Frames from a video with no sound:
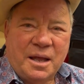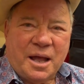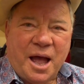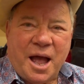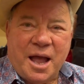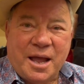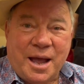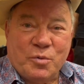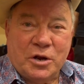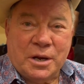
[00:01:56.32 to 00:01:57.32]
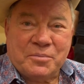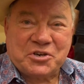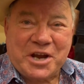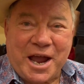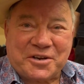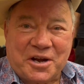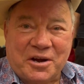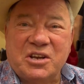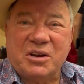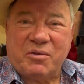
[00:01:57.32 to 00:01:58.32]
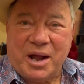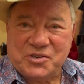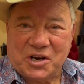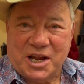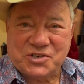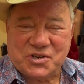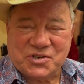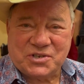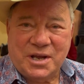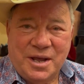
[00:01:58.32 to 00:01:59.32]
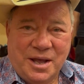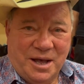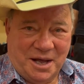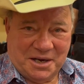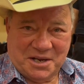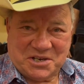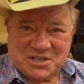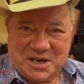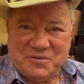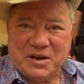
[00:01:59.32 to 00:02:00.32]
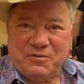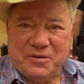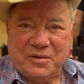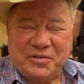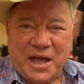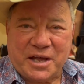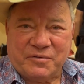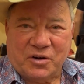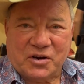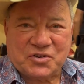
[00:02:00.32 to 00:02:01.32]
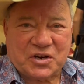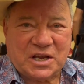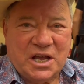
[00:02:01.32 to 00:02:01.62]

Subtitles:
Hi, I'm William Shatner. Congratulations on a 75th anniversary.